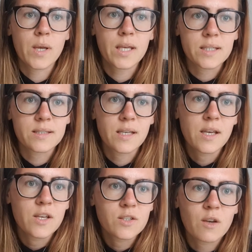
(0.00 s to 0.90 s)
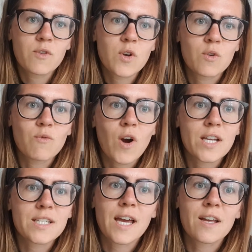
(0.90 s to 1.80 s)
is. So if you can
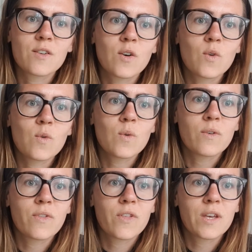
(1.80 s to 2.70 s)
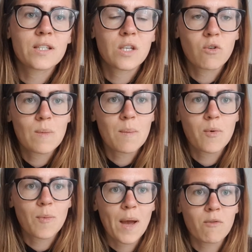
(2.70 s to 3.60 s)
write down all of the things that you
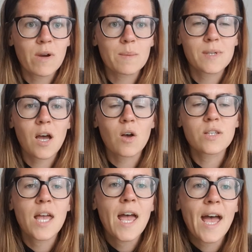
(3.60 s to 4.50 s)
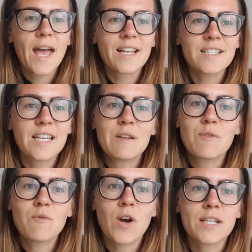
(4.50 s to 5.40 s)
remember about reptiles, and
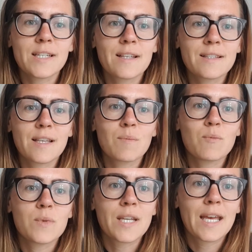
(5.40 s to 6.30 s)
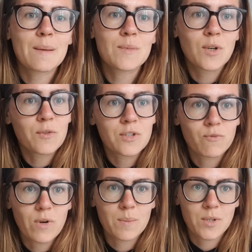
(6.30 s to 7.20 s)
even write down some names of some
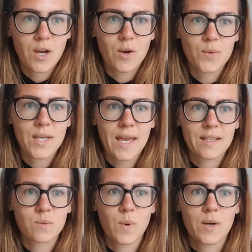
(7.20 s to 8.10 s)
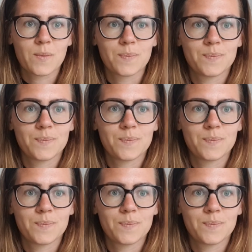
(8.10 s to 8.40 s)
reptiles as well.